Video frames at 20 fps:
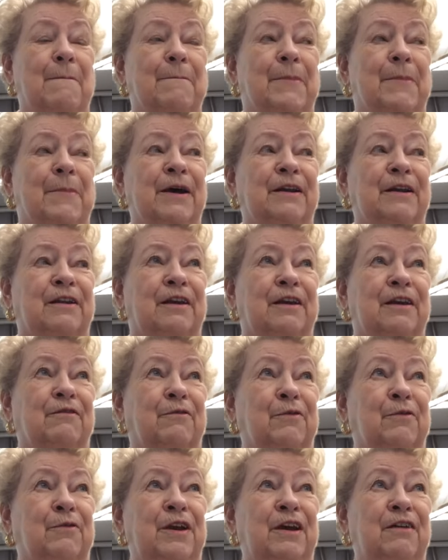But if
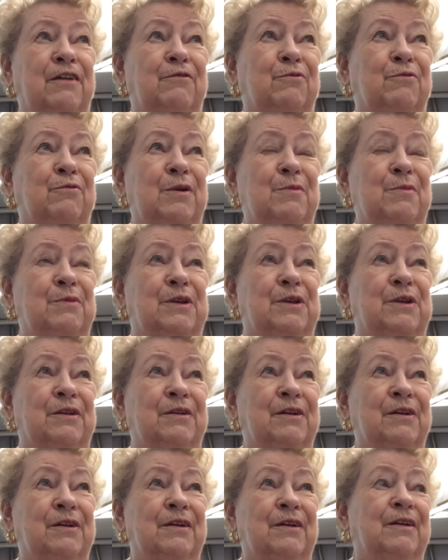we have women
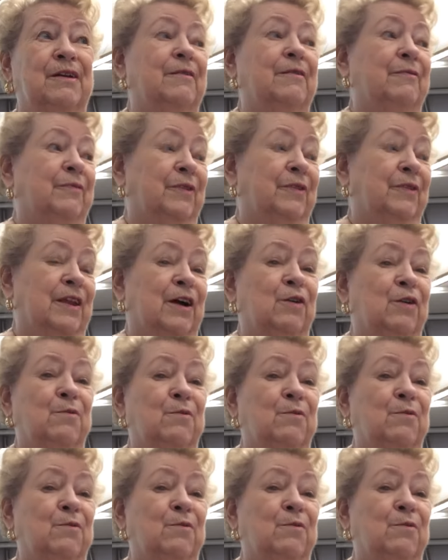now